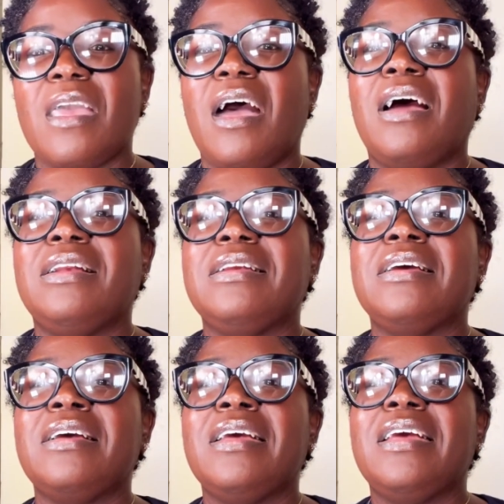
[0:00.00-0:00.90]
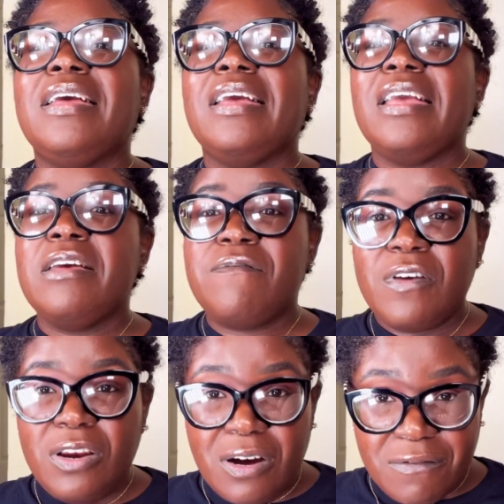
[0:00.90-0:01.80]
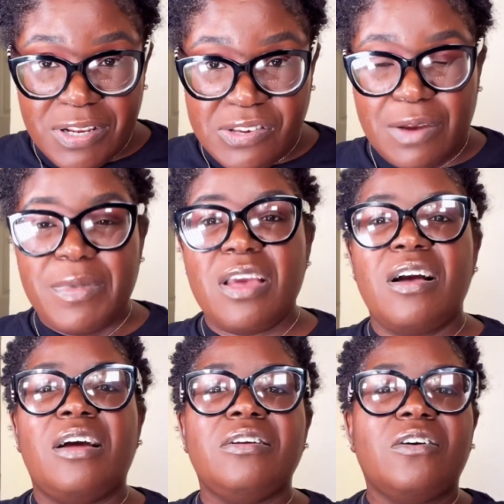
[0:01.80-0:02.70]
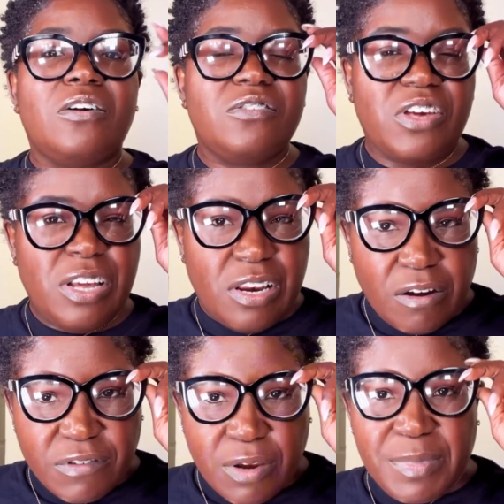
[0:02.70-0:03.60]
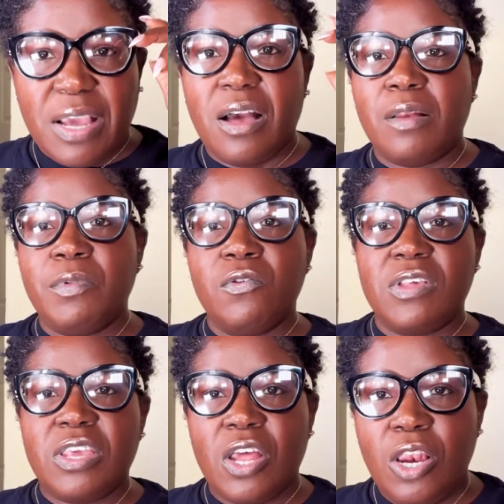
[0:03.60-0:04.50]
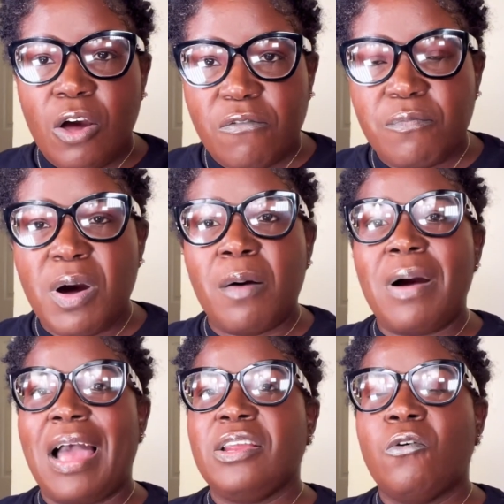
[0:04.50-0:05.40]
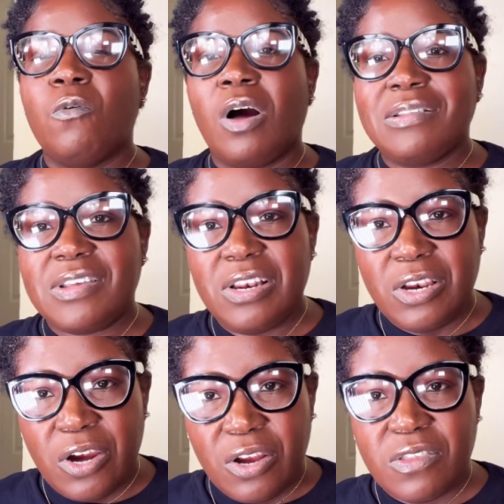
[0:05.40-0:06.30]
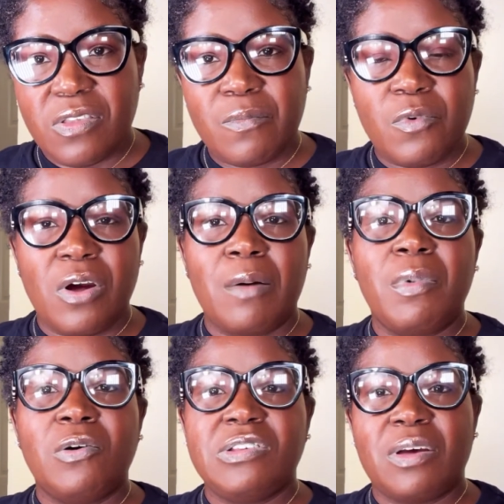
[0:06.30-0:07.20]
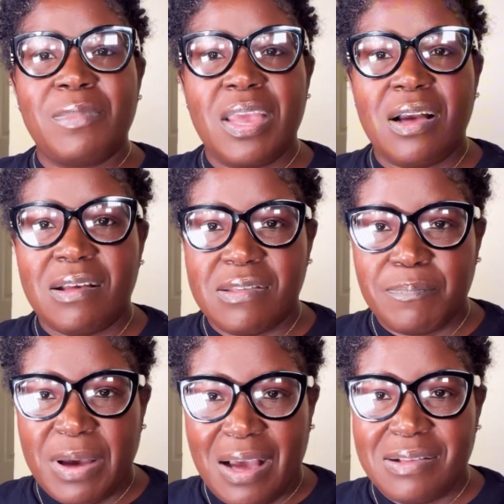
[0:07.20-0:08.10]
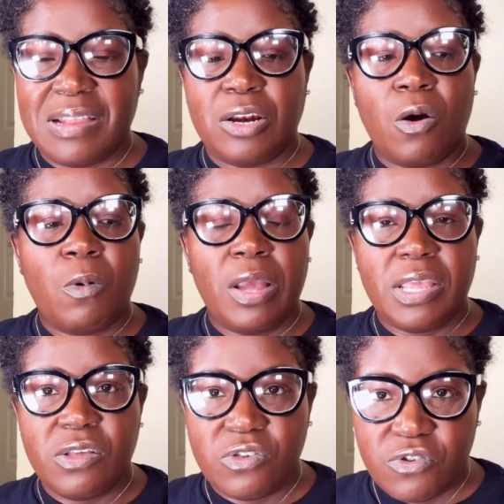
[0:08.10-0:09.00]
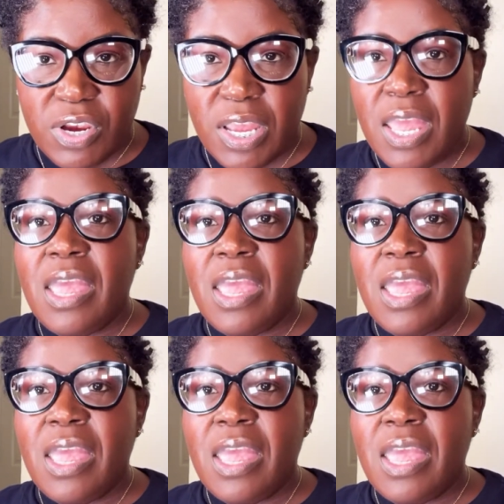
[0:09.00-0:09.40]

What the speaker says: And if you love the Jamaican culture, you love Jamaican music, you love Bob, and you want to learn some more about Jamaica's past and our history,